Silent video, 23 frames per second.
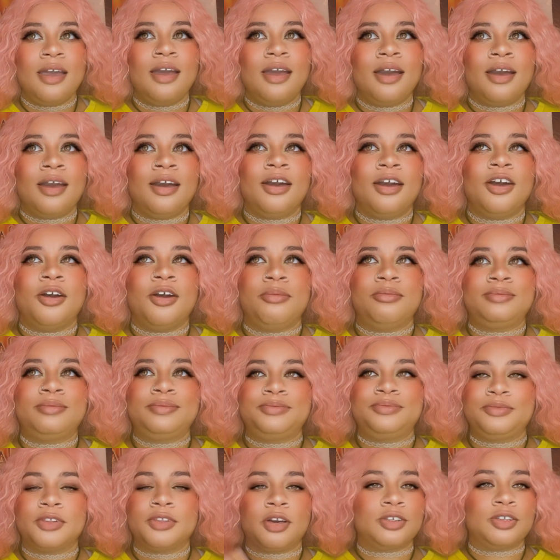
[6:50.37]

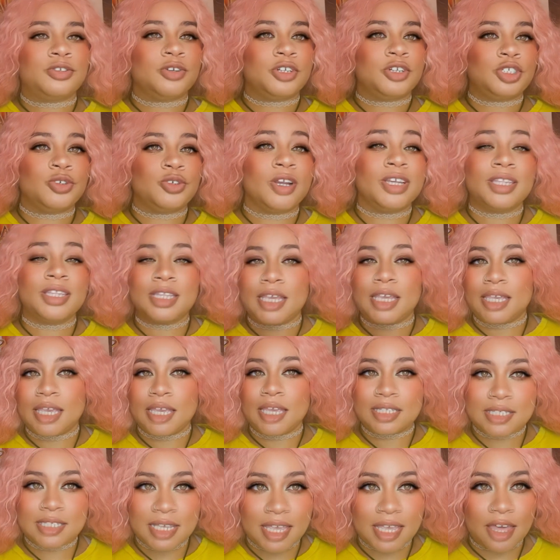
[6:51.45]
Long story short, they
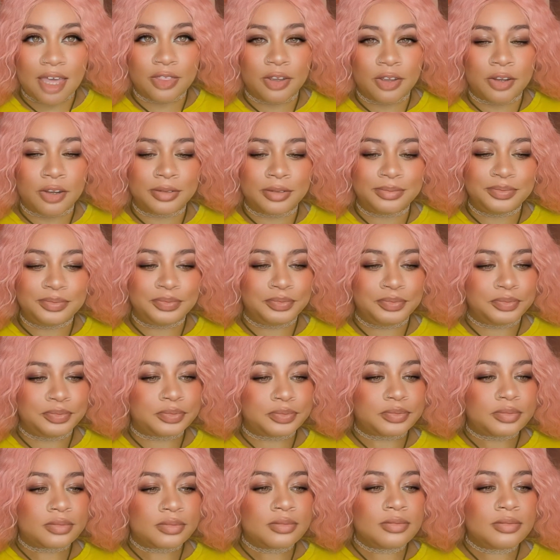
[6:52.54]
get together,
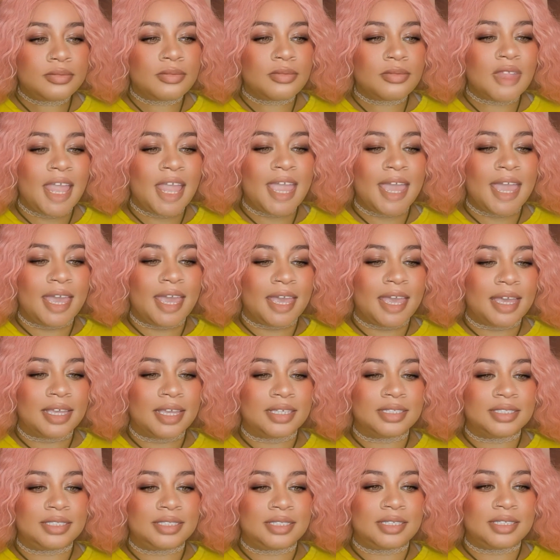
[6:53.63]

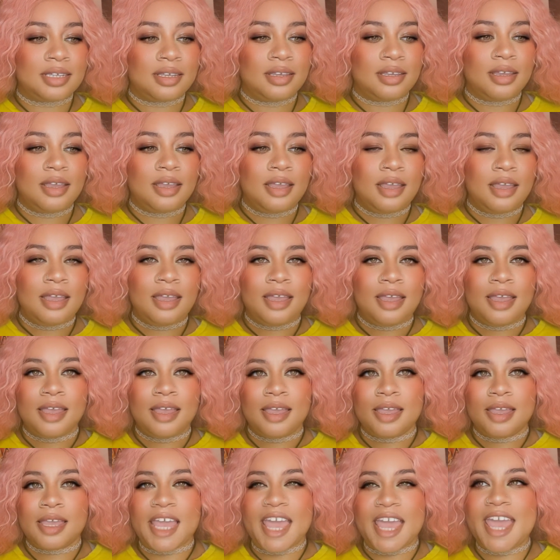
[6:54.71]
and
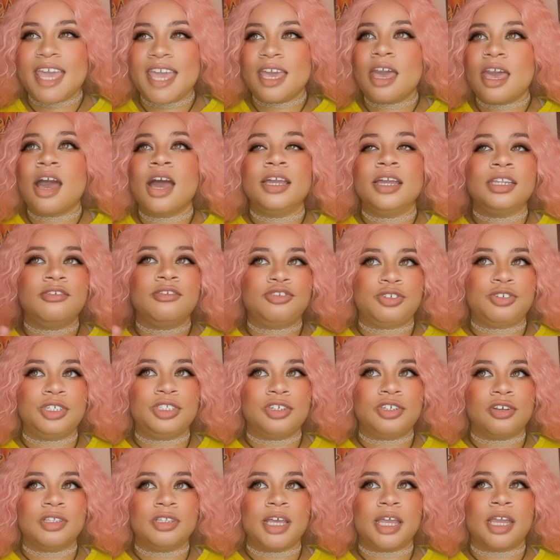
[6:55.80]
he kind of
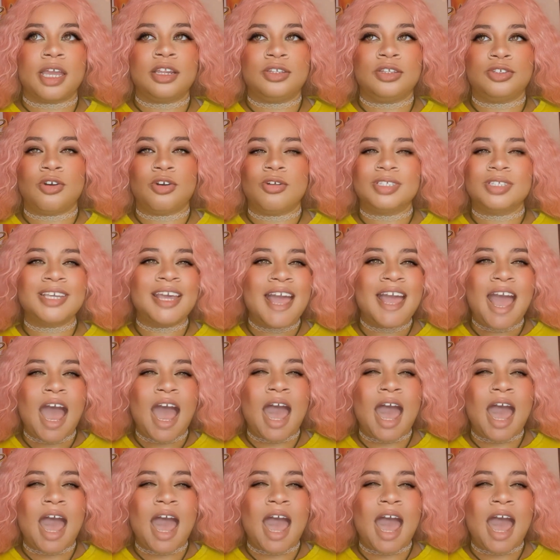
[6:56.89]
treats her like an adult.